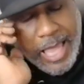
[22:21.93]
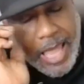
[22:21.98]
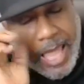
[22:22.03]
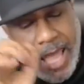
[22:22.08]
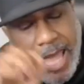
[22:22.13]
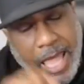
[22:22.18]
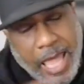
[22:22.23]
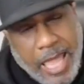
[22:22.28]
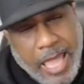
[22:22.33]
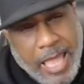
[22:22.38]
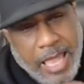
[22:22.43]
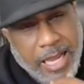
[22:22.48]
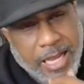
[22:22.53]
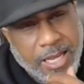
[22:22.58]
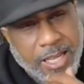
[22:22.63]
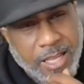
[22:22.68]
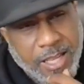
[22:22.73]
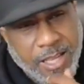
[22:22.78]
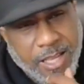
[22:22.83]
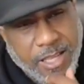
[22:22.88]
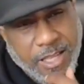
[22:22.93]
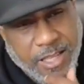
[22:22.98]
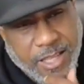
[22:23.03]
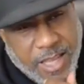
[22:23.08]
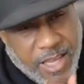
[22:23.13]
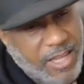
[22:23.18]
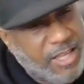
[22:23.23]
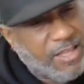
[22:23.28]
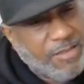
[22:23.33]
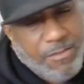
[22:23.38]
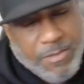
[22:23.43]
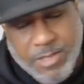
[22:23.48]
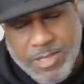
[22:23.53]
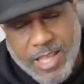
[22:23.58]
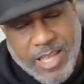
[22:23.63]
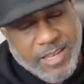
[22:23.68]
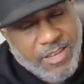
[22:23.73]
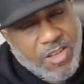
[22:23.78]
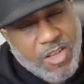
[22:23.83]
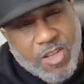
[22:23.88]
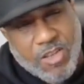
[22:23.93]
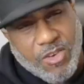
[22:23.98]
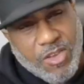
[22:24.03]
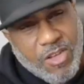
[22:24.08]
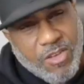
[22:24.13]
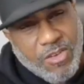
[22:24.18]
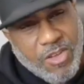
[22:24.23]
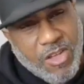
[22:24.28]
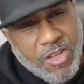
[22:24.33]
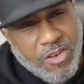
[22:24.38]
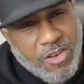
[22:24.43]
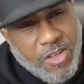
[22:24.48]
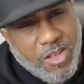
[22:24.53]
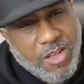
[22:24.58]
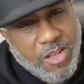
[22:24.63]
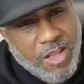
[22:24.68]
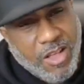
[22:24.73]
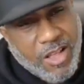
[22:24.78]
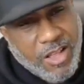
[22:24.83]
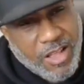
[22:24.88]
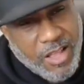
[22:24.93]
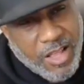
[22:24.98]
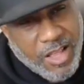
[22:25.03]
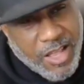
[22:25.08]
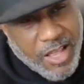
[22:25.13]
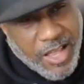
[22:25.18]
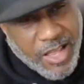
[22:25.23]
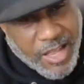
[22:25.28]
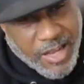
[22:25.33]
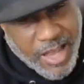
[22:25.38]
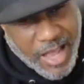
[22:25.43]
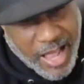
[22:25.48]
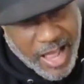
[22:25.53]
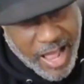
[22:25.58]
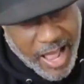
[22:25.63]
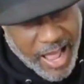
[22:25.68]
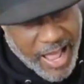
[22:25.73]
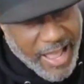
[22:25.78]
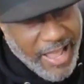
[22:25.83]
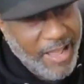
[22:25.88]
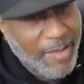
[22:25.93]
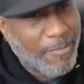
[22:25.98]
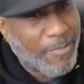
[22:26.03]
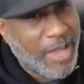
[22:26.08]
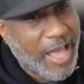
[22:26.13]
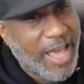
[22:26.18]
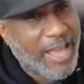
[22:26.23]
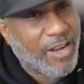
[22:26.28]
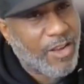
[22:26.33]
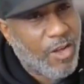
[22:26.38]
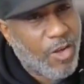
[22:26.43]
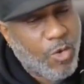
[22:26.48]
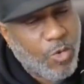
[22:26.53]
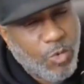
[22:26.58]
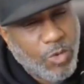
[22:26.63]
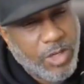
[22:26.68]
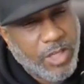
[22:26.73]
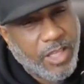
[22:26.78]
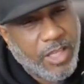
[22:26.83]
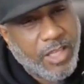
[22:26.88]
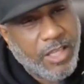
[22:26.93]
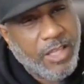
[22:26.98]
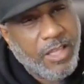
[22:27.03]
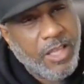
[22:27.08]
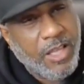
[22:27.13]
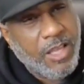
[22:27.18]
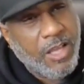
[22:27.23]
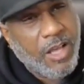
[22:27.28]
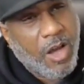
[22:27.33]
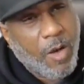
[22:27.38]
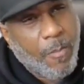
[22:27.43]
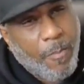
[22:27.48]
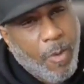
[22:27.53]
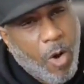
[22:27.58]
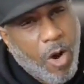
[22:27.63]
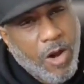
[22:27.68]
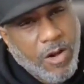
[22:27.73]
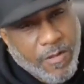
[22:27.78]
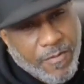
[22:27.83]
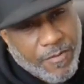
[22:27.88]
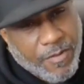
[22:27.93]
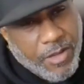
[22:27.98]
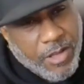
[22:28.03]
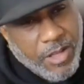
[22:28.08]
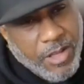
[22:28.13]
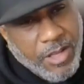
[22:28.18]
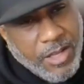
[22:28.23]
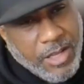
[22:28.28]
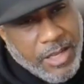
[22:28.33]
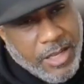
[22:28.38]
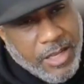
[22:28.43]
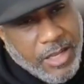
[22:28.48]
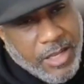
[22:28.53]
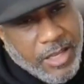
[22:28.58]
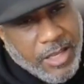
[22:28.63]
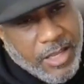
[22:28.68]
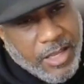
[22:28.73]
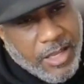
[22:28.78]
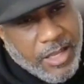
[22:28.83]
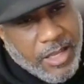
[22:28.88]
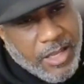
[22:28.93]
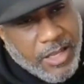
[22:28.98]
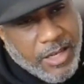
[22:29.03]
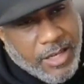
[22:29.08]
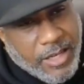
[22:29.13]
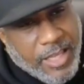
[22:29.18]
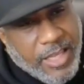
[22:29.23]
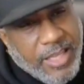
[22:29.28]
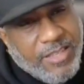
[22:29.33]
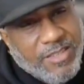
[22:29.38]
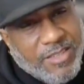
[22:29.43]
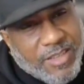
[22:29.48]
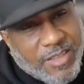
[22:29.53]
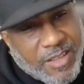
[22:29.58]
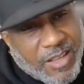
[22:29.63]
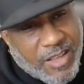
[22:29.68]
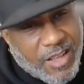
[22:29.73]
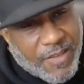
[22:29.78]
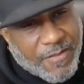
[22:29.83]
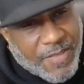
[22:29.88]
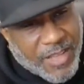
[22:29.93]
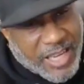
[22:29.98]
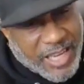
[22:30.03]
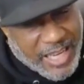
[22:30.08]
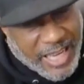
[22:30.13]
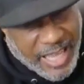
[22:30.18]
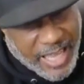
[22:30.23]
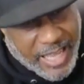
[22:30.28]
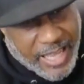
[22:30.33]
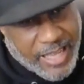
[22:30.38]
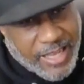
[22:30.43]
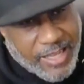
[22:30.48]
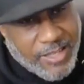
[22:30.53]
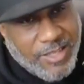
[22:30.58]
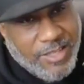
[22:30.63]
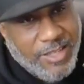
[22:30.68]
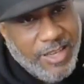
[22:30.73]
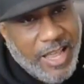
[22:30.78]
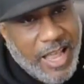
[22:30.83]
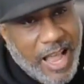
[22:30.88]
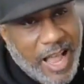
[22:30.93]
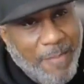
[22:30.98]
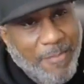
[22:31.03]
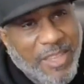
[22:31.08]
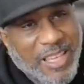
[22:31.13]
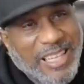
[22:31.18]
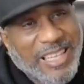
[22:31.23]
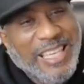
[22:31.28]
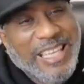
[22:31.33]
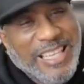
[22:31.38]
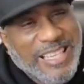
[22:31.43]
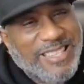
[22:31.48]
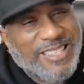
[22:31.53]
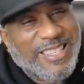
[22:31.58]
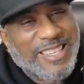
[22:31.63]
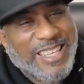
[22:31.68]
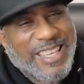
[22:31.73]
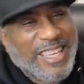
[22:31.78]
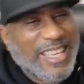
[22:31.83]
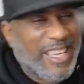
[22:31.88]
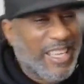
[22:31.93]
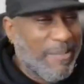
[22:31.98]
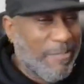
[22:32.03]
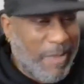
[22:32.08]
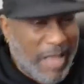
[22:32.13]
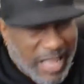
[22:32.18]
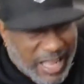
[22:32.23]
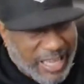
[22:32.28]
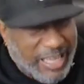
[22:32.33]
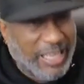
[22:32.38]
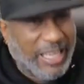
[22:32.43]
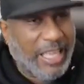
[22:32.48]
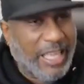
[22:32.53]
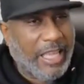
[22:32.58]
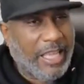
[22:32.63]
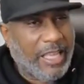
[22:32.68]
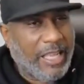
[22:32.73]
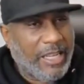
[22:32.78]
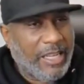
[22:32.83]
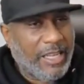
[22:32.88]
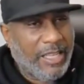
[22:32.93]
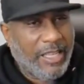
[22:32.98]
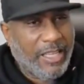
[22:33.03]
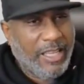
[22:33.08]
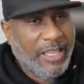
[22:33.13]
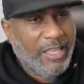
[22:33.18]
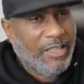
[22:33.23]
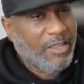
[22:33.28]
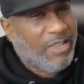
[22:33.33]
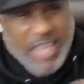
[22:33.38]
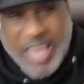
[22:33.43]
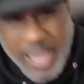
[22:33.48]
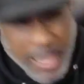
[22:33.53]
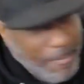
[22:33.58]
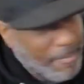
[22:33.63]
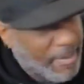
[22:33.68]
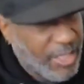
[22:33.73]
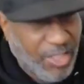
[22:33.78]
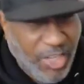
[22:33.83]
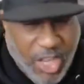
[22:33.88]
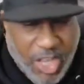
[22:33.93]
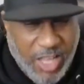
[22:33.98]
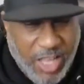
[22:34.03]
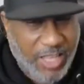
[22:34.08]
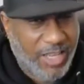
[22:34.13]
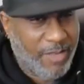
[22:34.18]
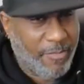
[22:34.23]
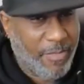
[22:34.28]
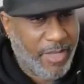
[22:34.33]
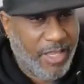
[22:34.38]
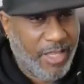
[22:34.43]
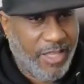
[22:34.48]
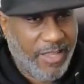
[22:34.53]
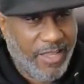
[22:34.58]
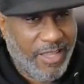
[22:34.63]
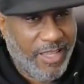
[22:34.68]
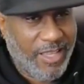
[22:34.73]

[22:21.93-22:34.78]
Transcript: And Gideon was like, no, no, no, no. I am not only a part of the least of the clans, I'm the least in my clan. You can't be talking to me.